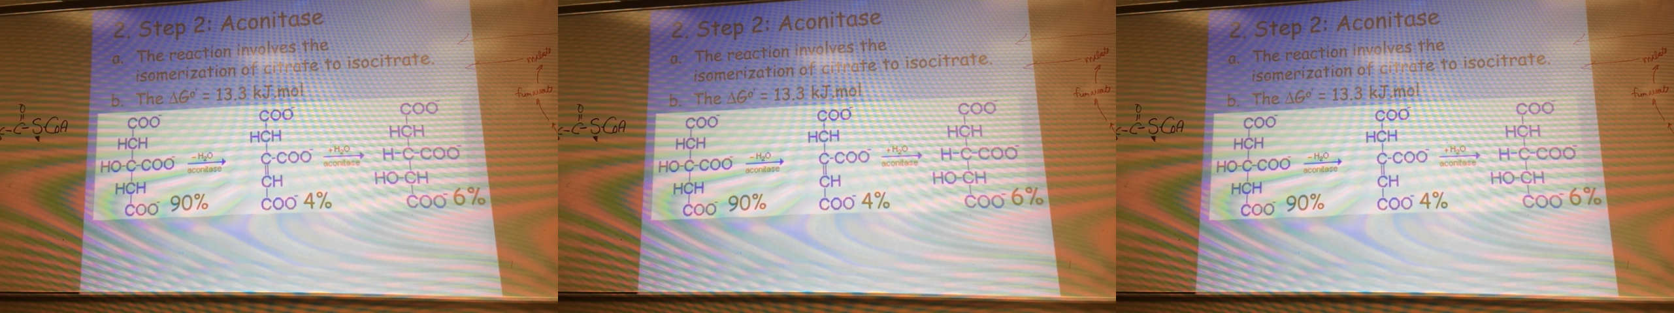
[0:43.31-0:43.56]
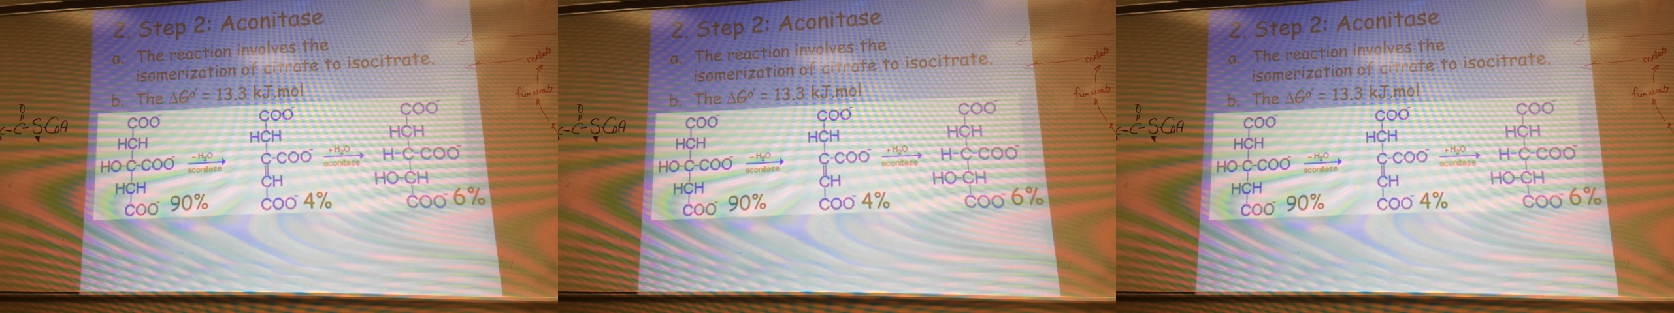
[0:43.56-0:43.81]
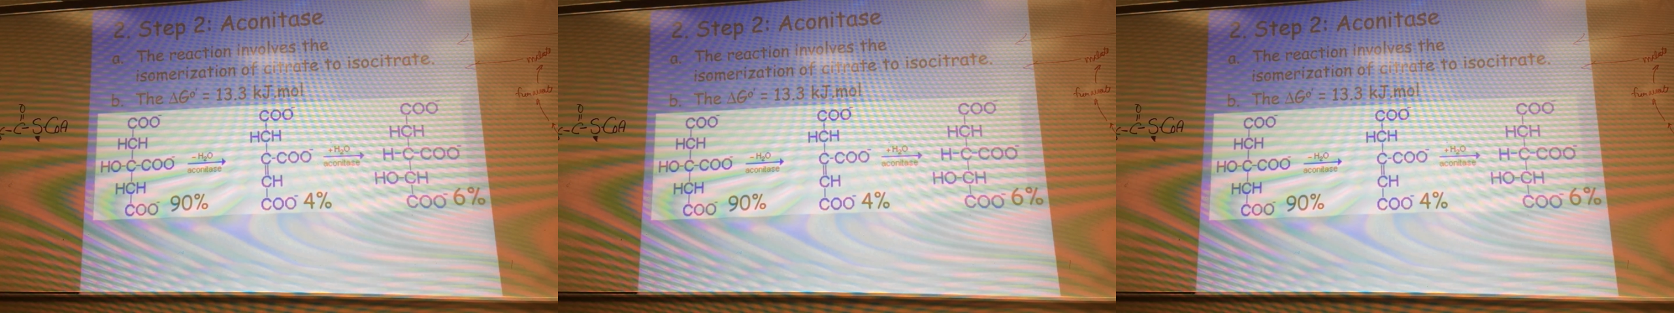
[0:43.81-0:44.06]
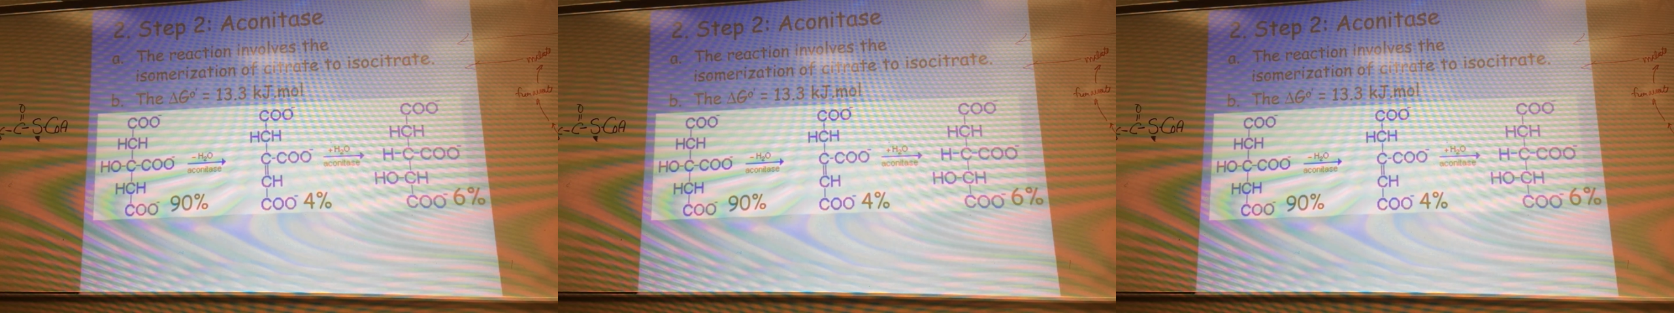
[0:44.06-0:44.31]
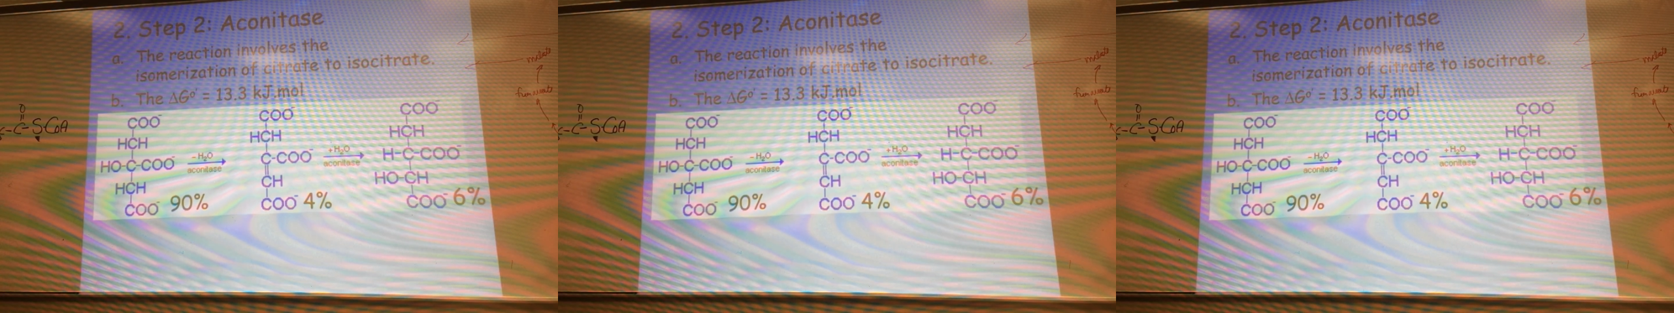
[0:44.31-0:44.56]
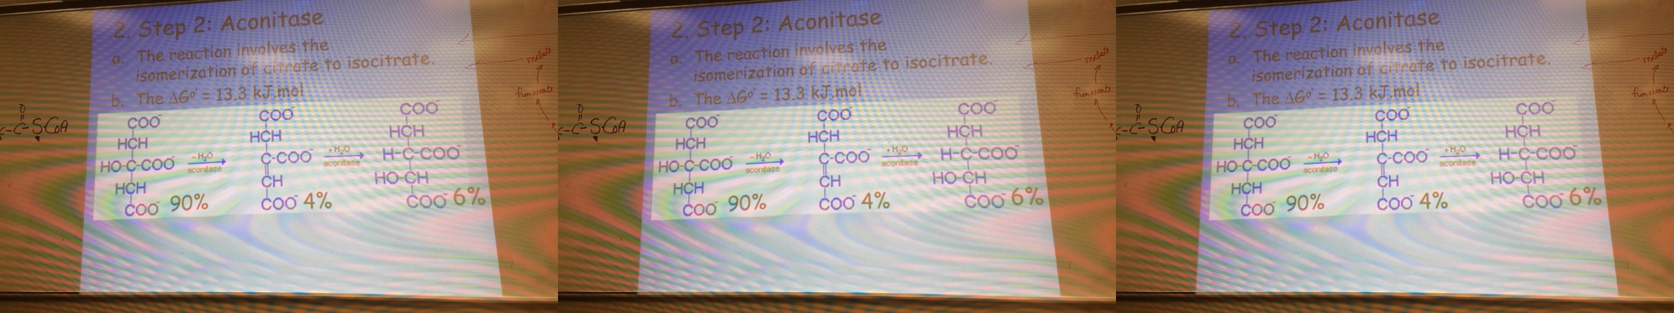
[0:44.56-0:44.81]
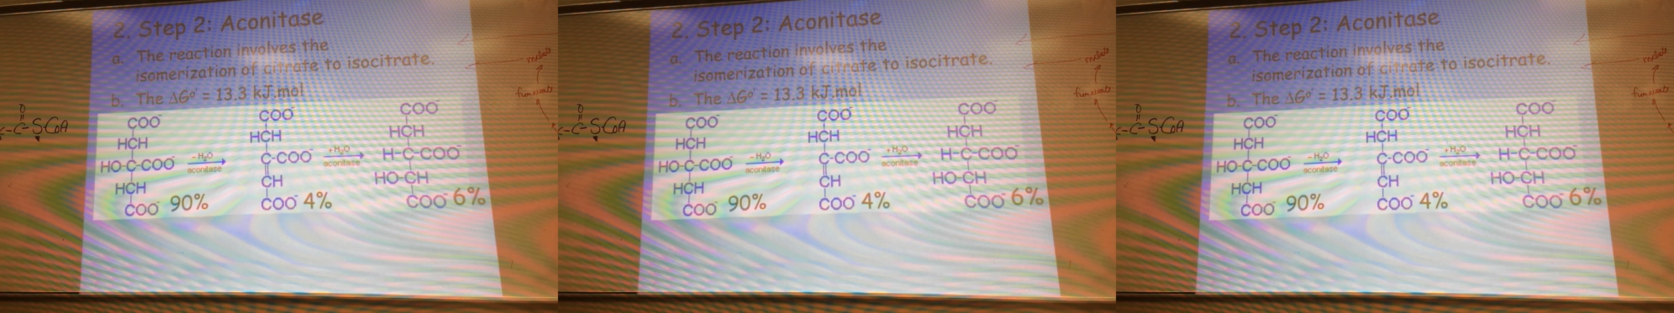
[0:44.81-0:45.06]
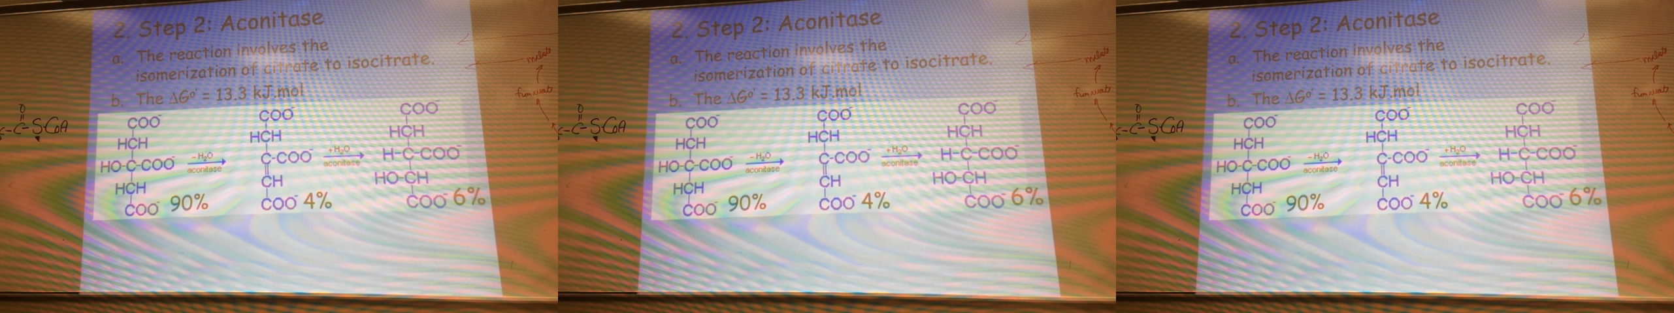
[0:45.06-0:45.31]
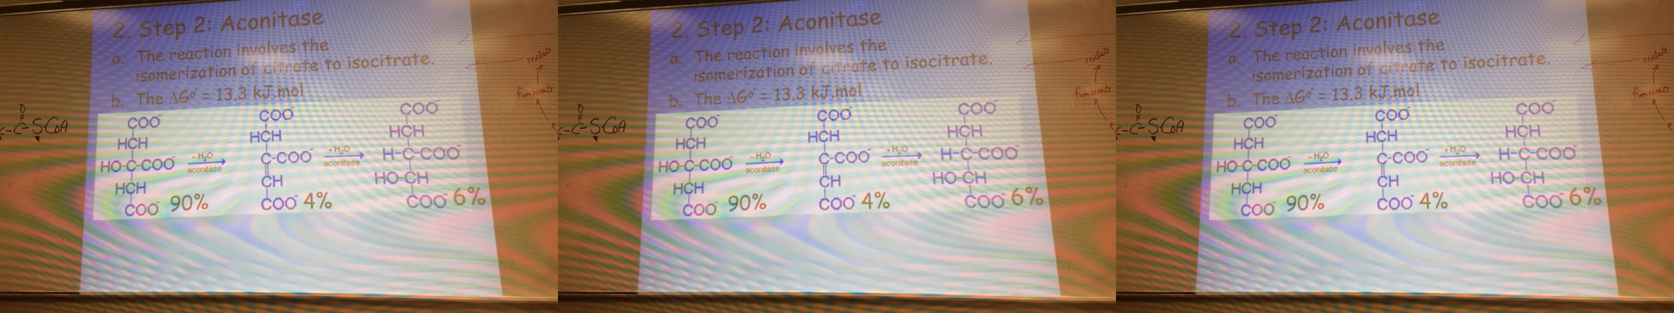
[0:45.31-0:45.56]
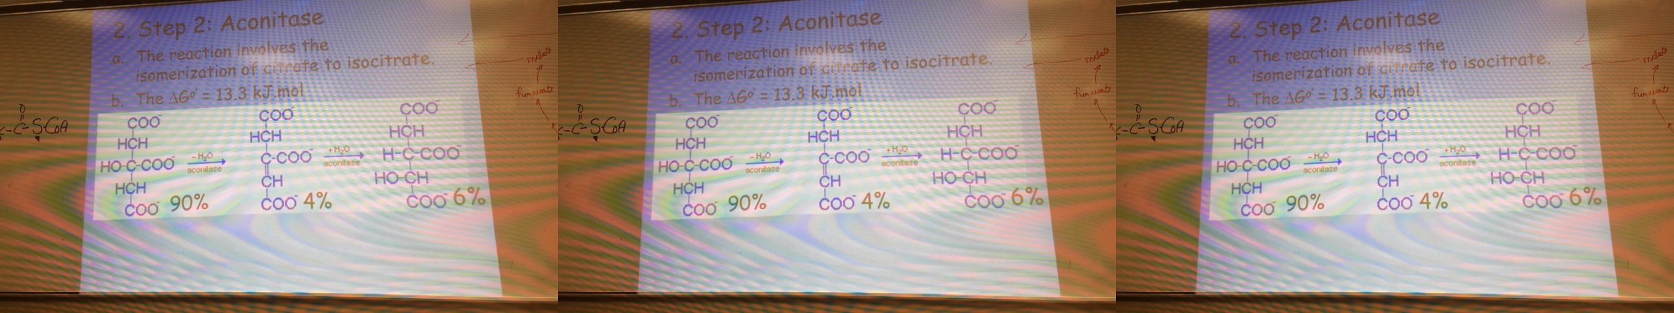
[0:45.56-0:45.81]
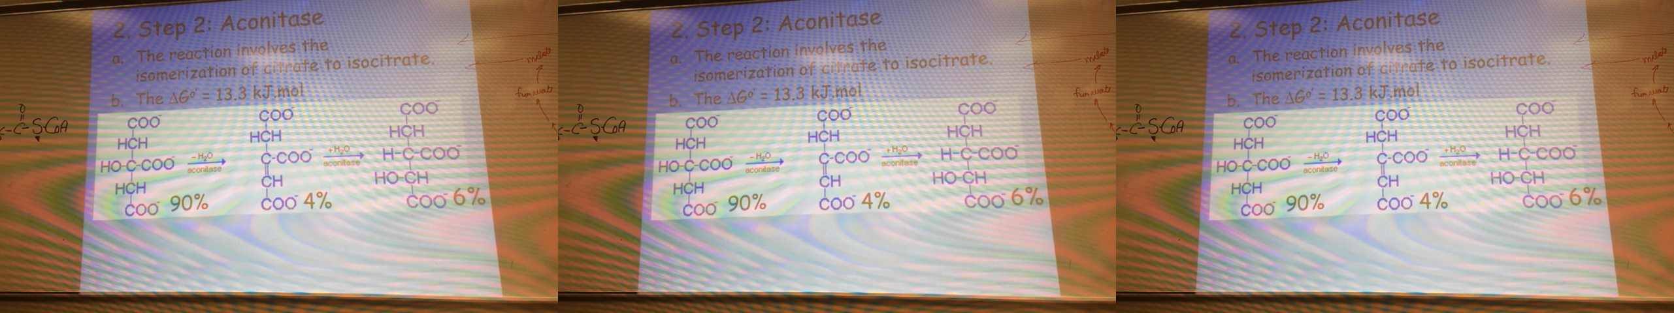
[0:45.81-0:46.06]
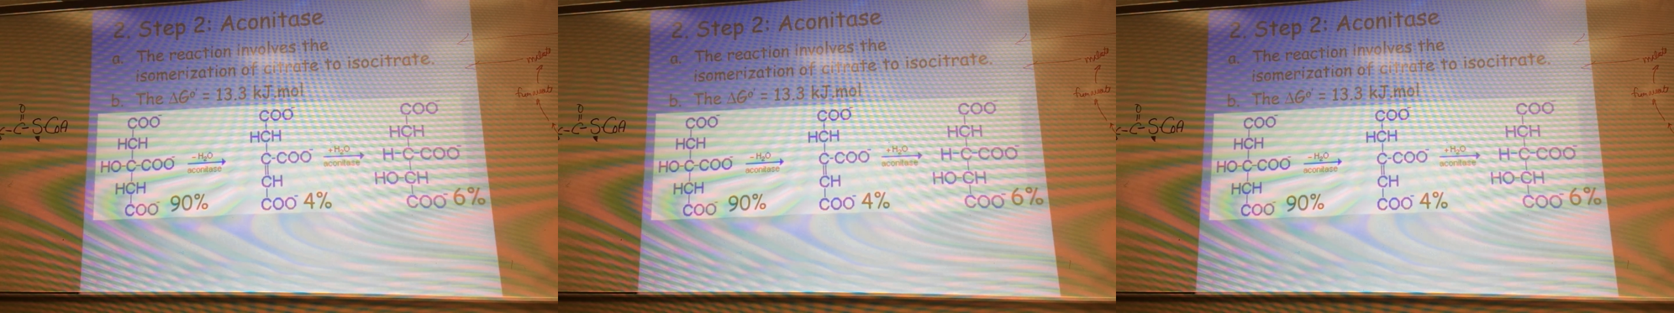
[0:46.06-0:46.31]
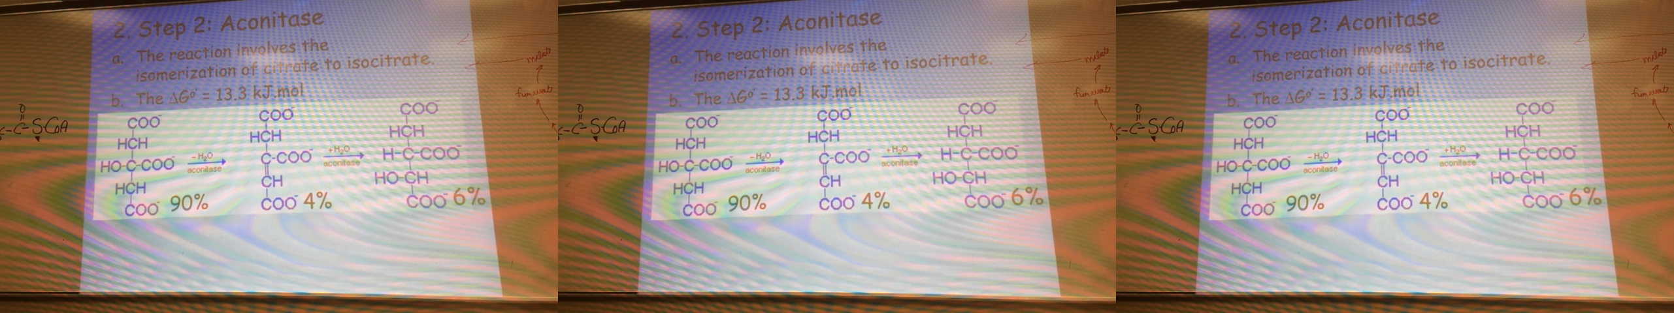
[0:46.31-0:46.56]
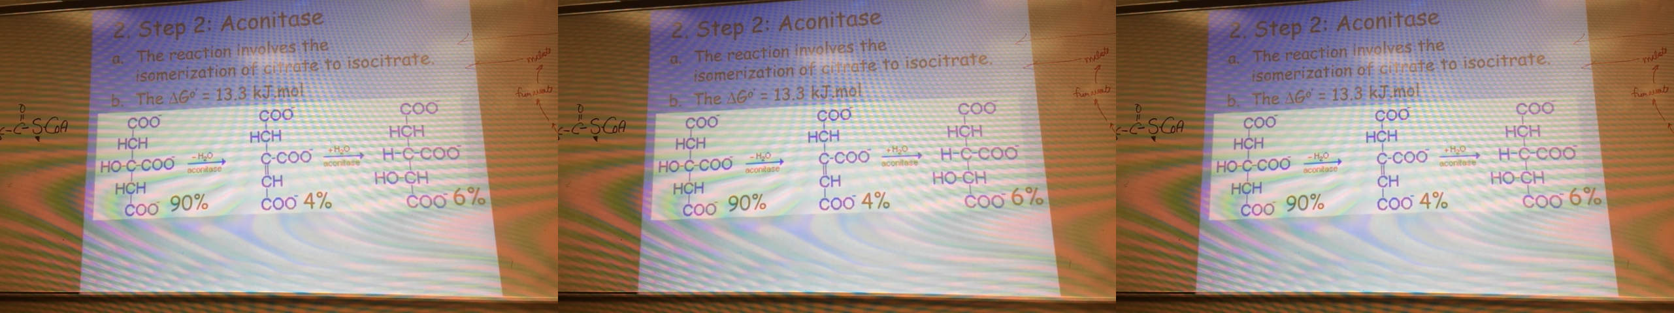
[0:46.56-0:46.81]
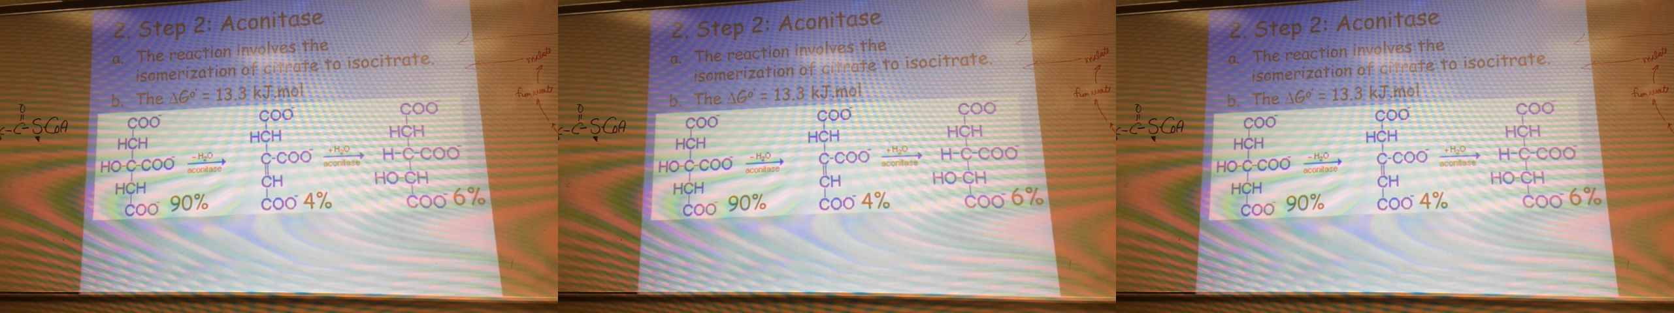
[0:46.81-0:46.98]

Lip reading: No face is visible, so there are no lips to read.